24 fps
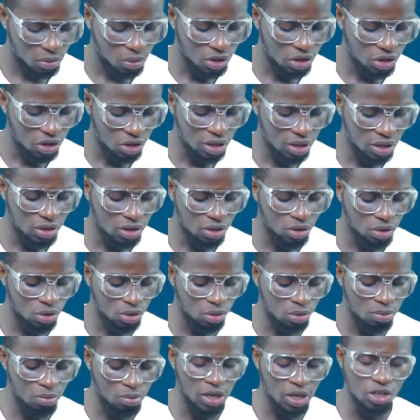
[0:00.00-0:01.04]
which is
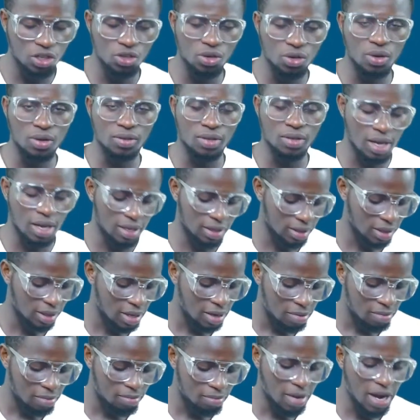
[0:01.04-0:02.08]
to make sure
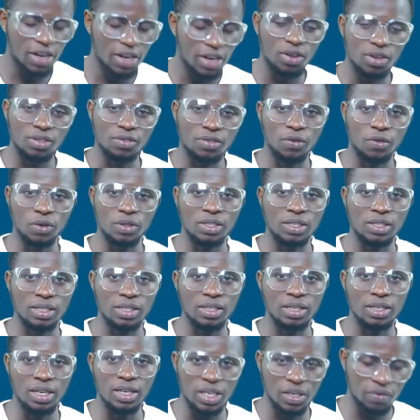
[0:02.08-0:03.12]
that minus
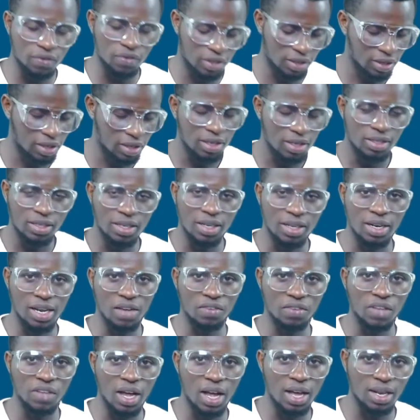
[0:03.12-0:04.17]
14 leaves the
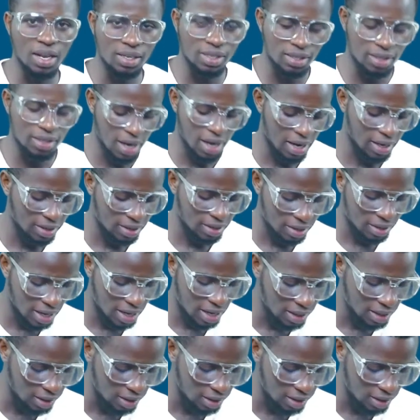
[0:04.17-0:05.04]
left hand side. The